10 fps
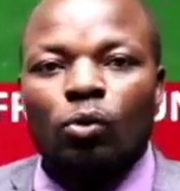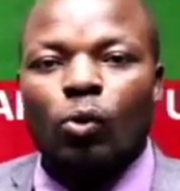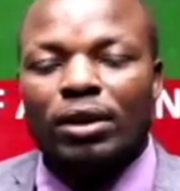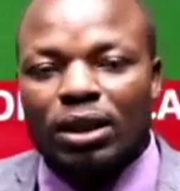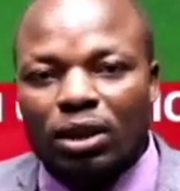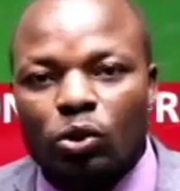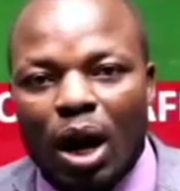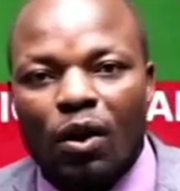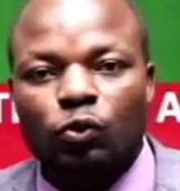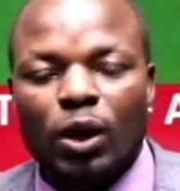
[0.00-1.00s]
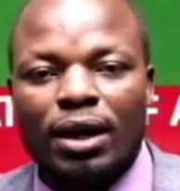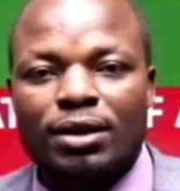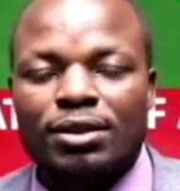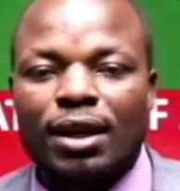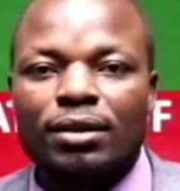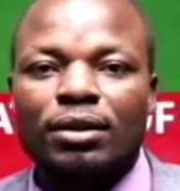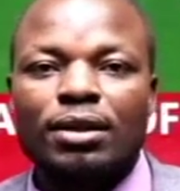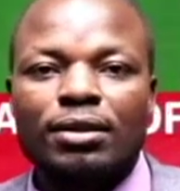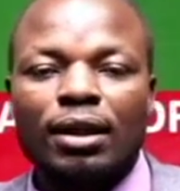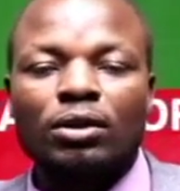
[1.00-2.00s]
one thing you have to understand
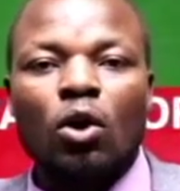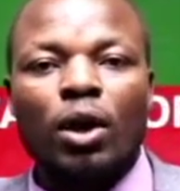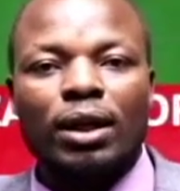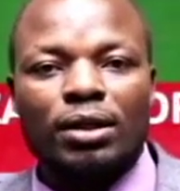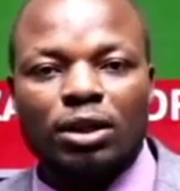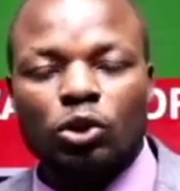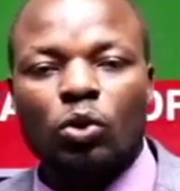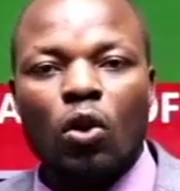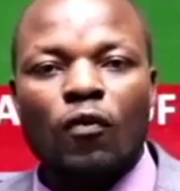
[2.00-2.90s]
is that Organization